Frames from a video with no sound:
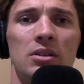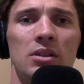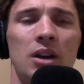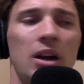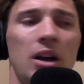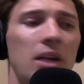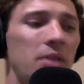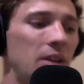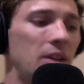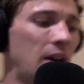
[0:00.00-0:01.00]
I
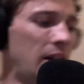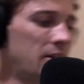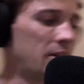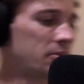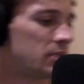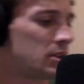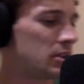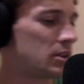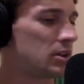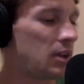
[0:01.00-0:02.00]
mean, I've
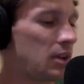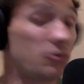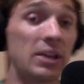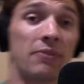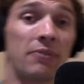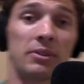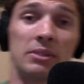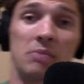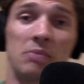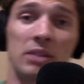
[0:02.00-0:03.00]
definitely
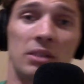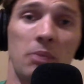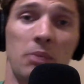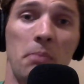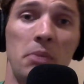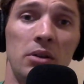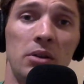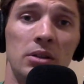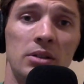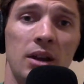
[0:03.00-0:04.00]
messed up a
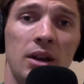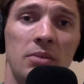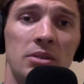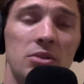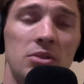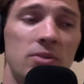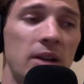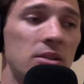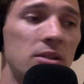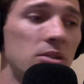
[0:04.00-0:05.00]
million times as a
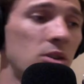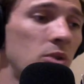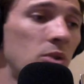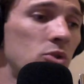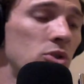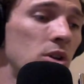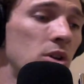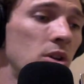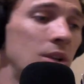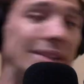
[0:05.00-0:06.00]
gymnastics coach,
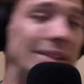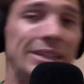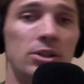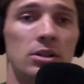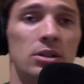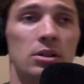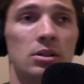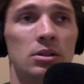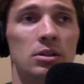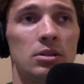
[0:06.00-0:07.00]
leader,
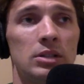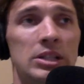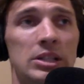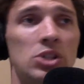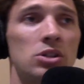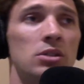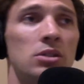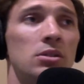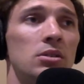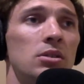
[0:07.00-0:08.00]
teacher,
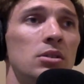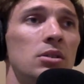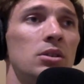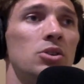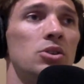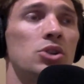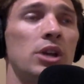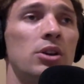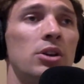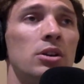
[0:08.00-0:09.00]

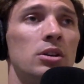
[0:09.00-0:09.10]
trainer,